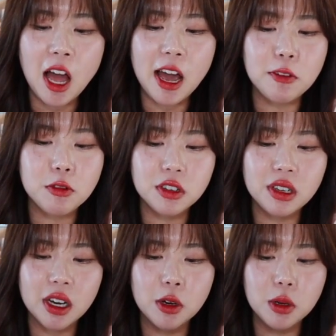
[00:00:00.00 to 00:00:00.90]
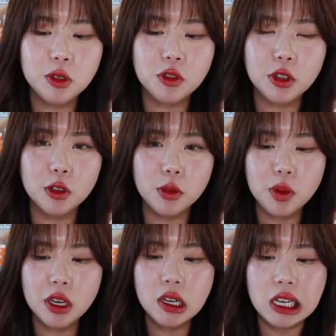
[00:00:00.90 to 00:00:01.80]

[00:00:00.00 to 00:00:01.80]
I have really high hopes for their lumpia